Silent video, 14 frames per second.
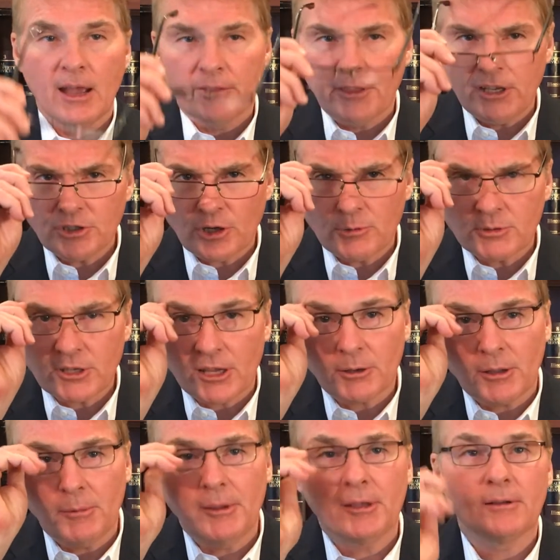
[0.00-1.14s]
These terms can
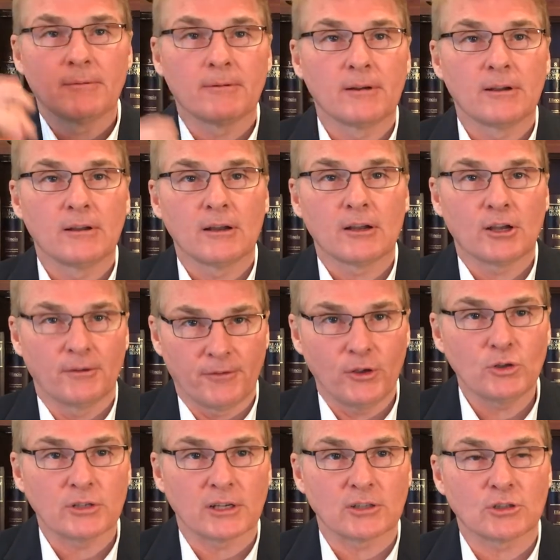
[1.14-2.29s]
be
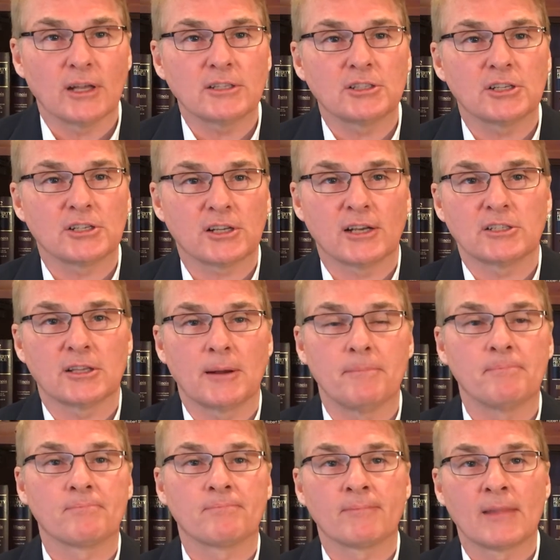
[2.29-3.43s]
confusing, so let's discuss them.
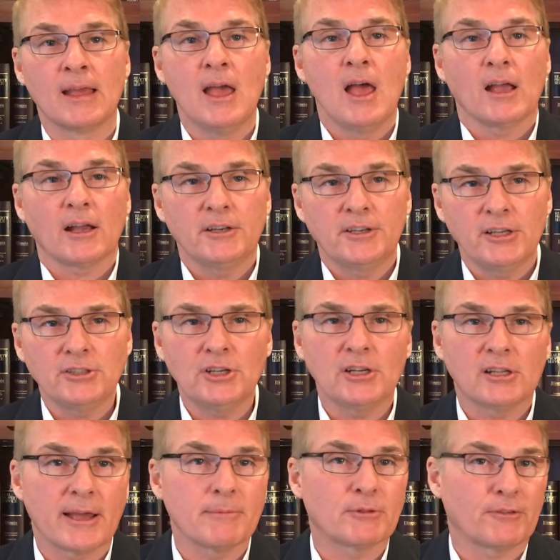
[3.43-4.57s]
Contingent
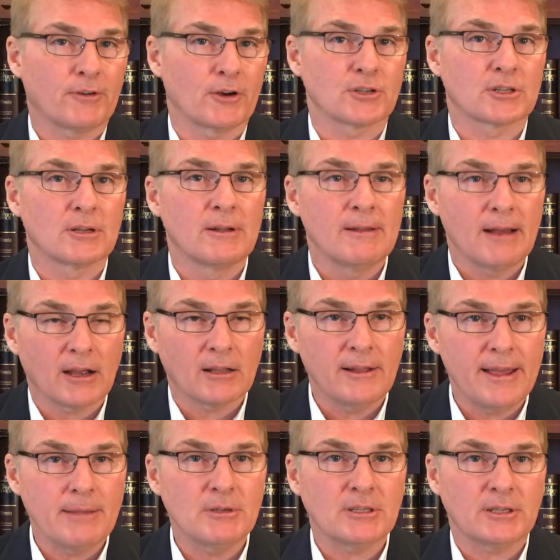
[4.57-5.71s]
claims first. A
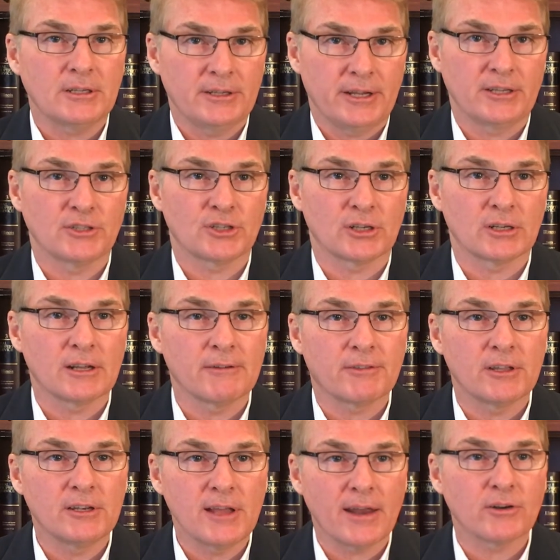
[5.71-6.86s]
claim is contingent if
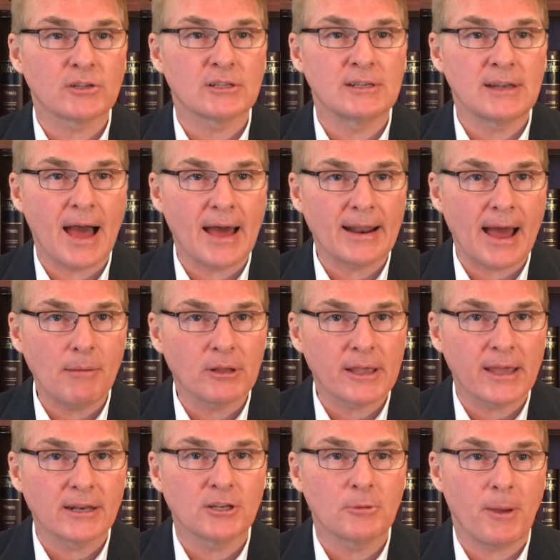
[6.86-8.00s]
the debtor is not
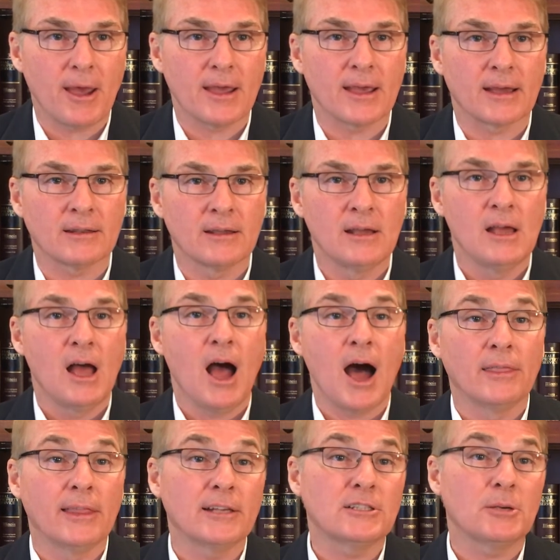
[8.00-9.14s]
obligated to pay it
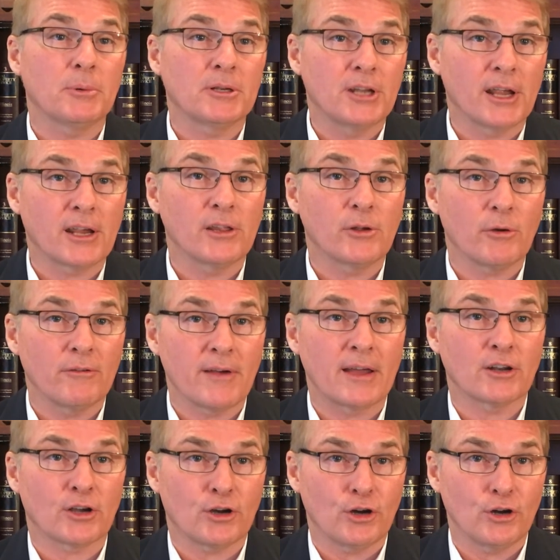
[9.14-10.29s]
unless a particular event
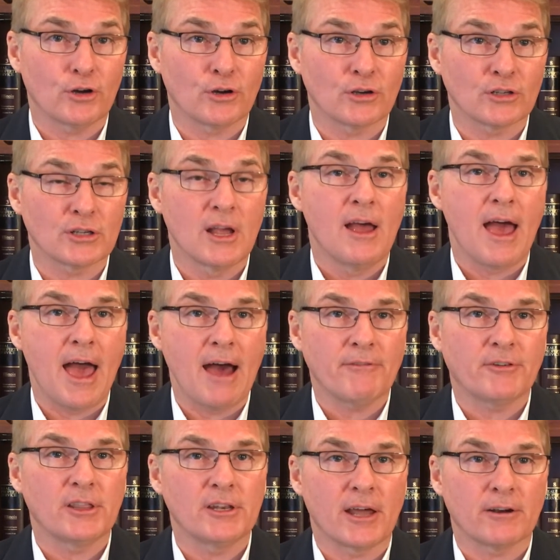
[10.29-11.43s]
occurs
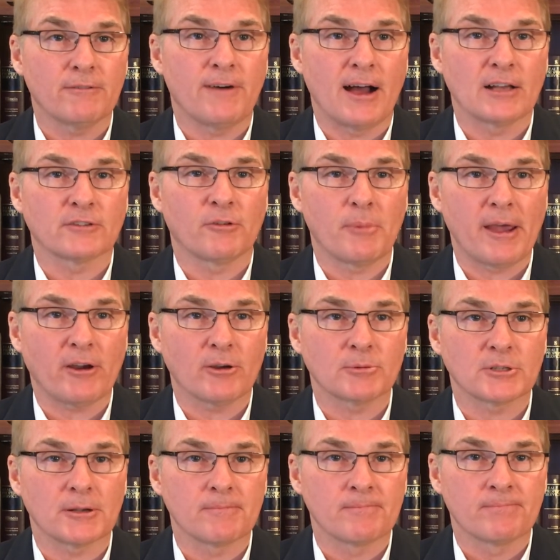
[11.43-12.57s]
after the debtor files for
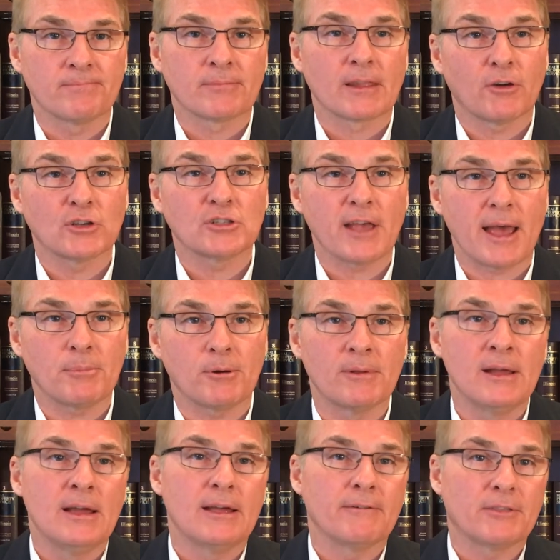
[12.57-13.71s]
bankruptcy. For example,
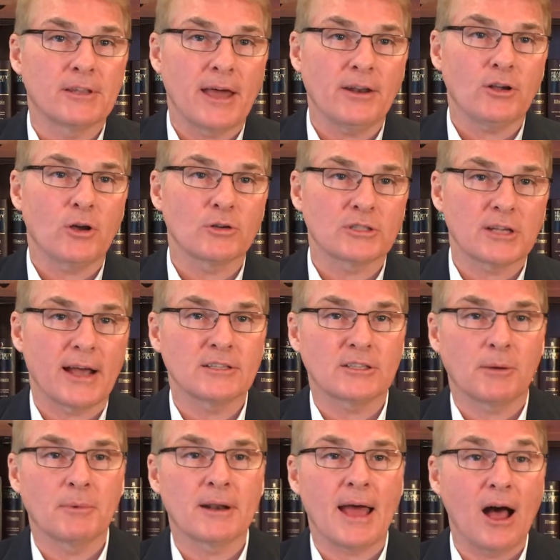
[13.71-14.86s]
if the debtor co-signs
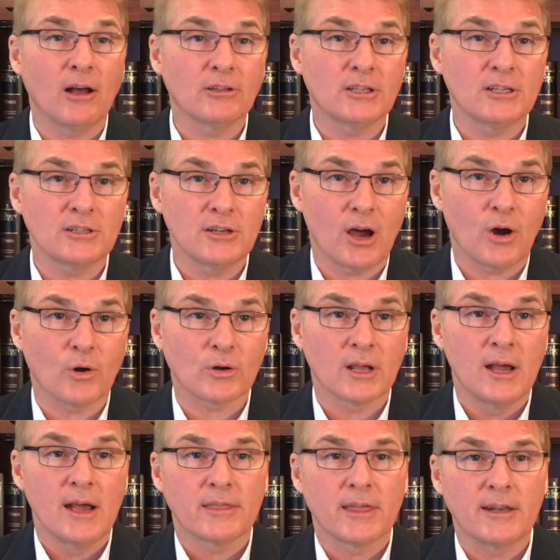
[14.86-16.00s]
someone else's note,
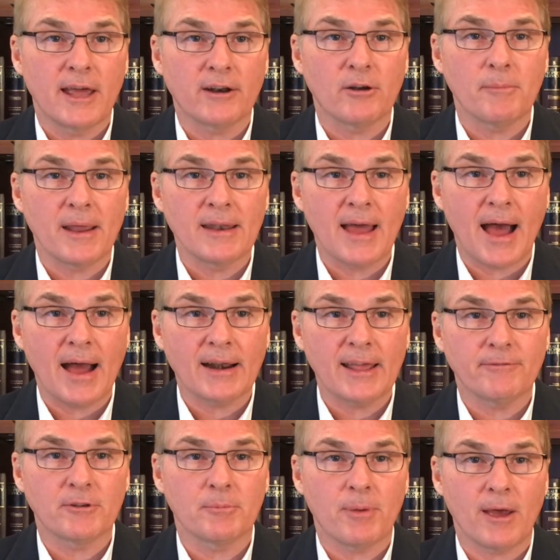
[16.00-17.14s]
the debtor may not
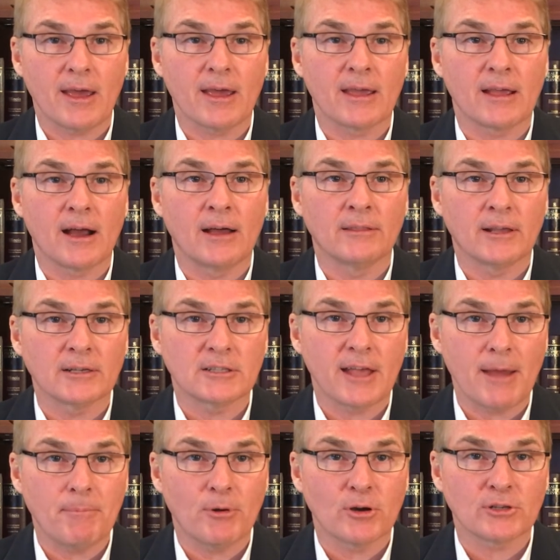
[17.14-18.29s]
have to pay unless
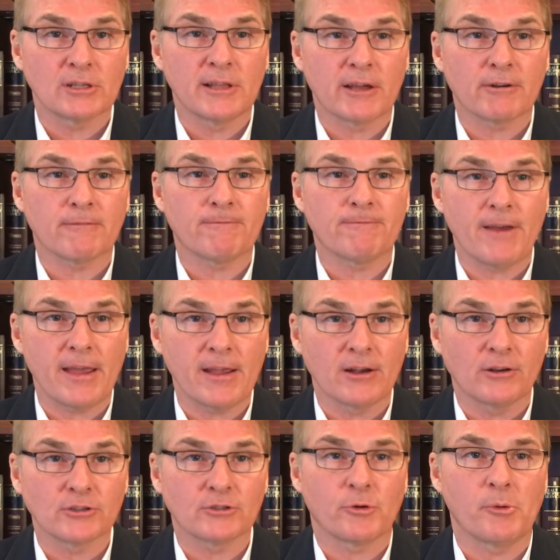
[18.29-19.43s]
that person later
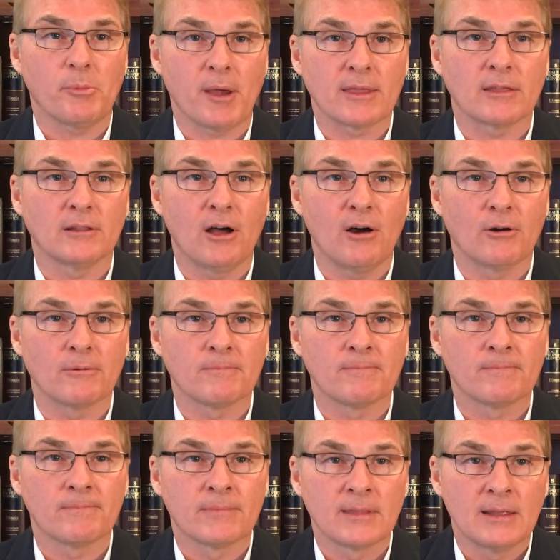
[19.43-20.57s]
fails to repay the loan.
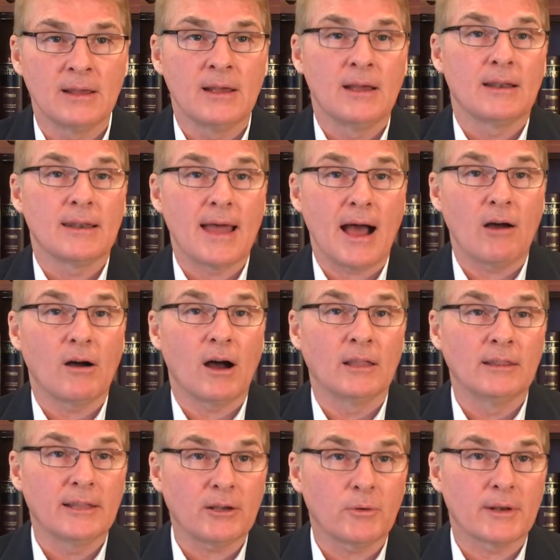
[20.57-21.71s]
Now,
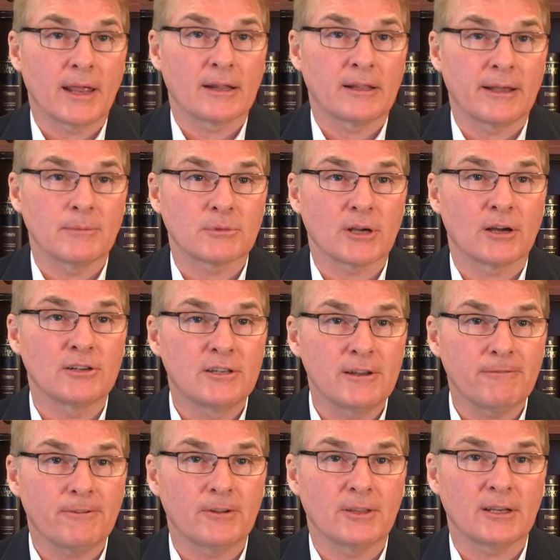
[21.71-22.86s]
unliquidated claims are
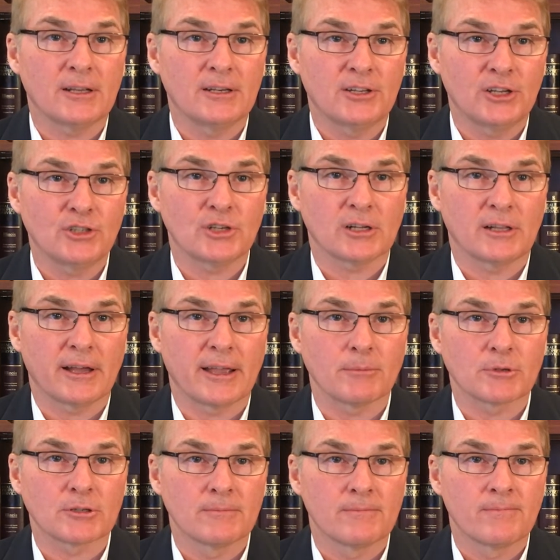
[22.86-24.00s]
different than contingent claims.